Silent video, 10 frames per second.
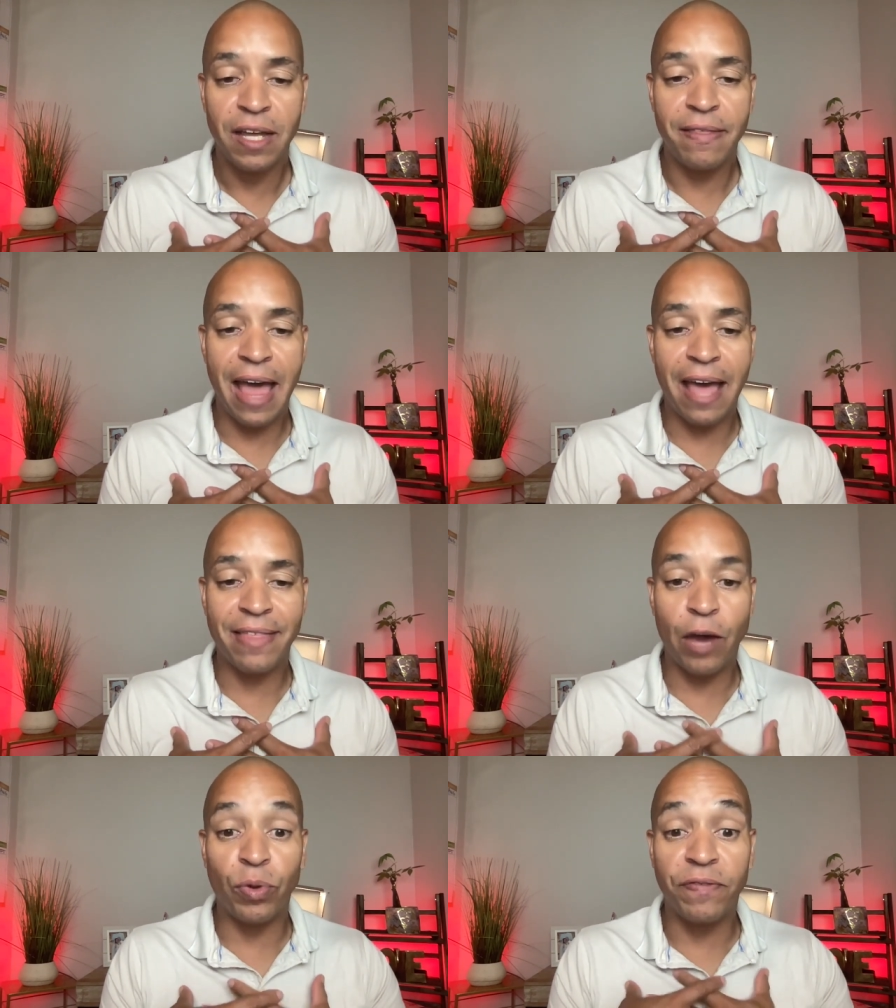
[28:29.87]
that
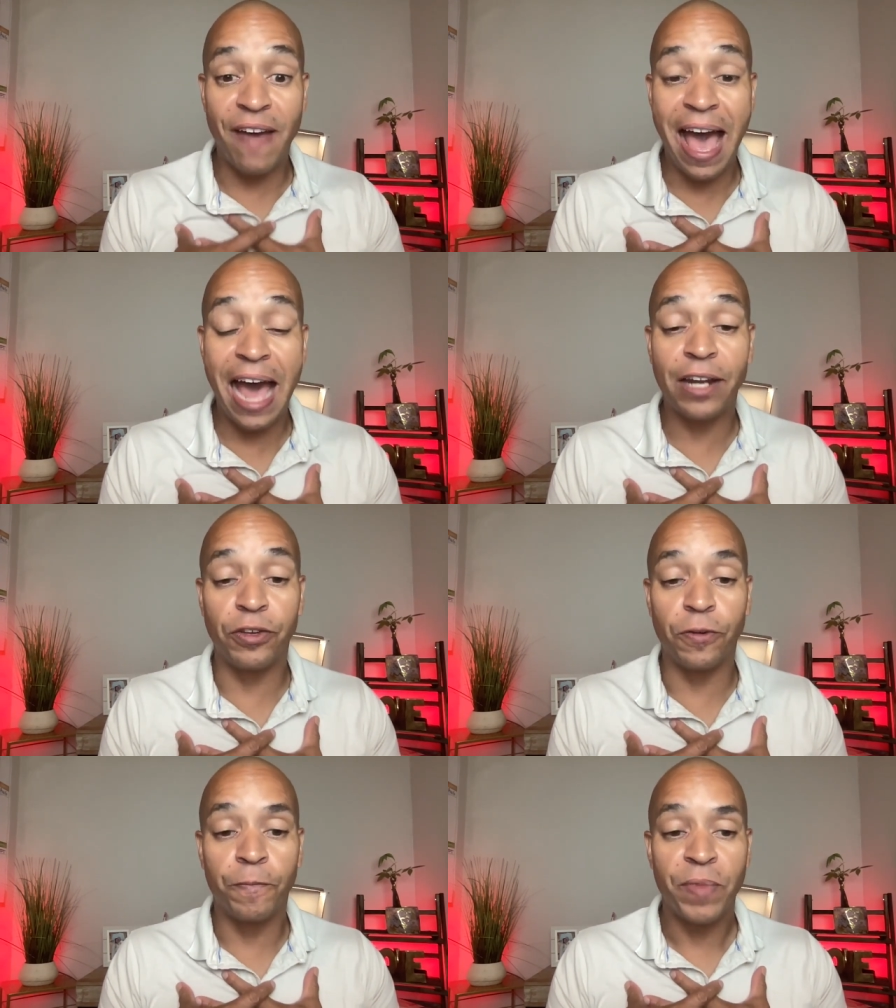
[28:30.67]
that we
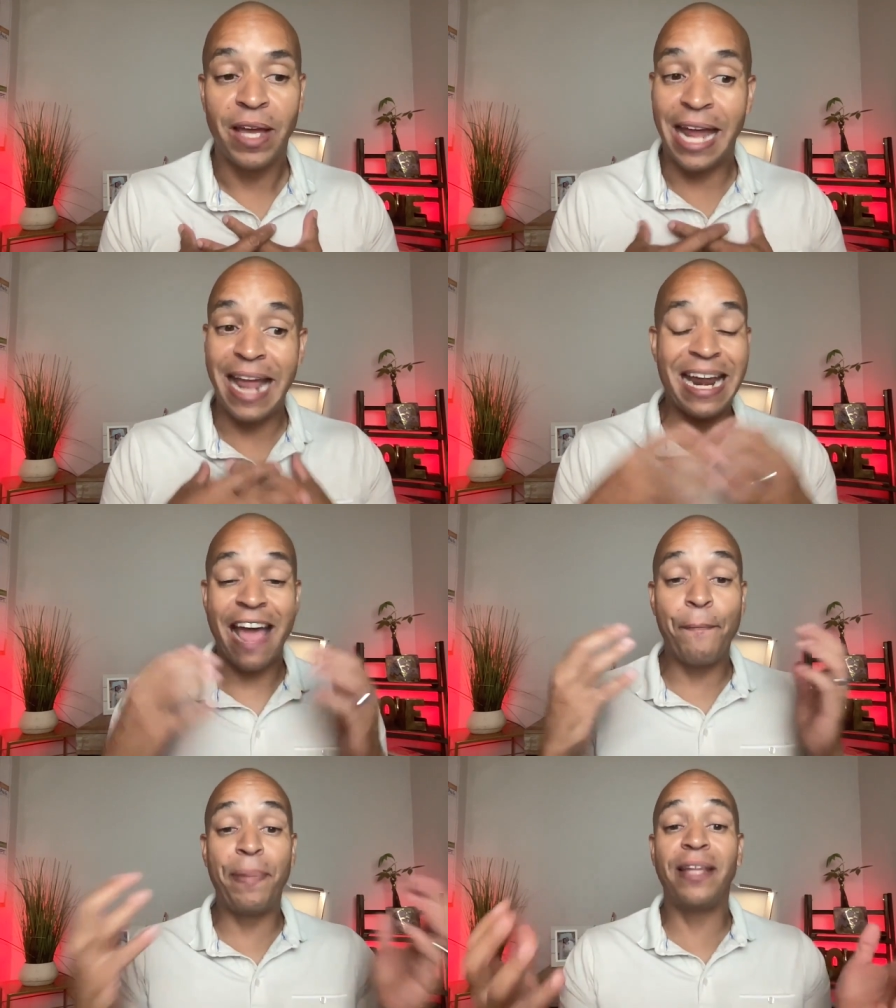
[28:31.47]
value and and
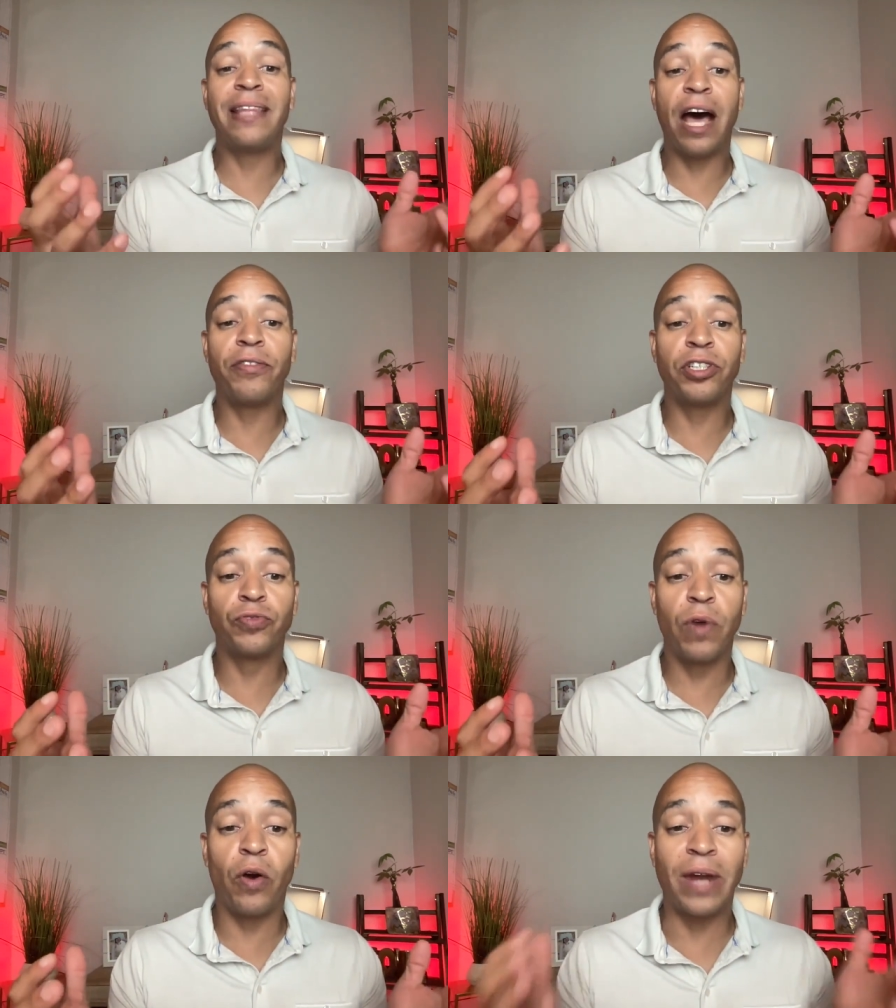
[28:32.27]
I've been down this road.